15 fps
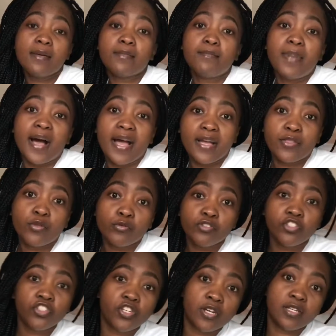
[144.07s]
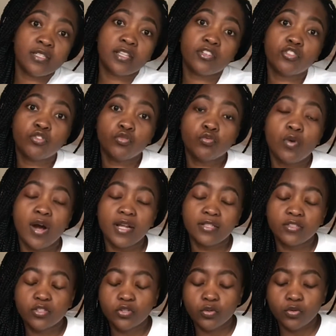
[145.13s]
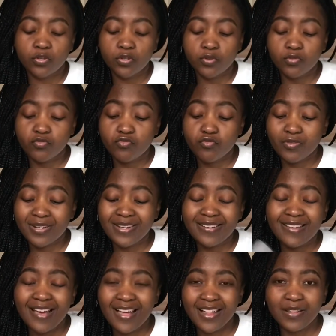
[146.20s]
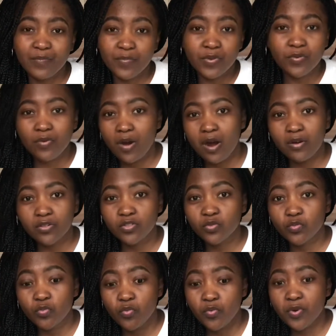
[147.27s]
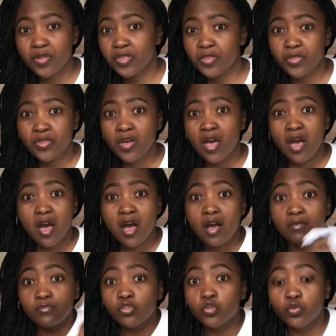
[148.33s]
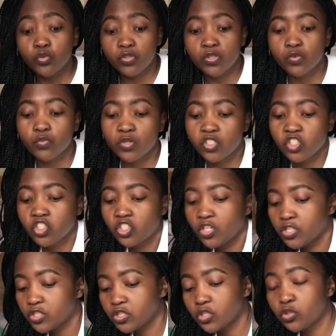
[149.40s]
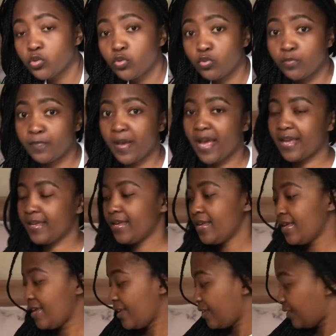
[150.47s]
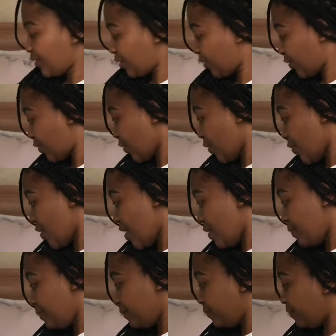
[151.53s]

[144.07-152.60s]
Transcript: buy those shares that you want, so they don't really help you out with choosing which shares to buy. So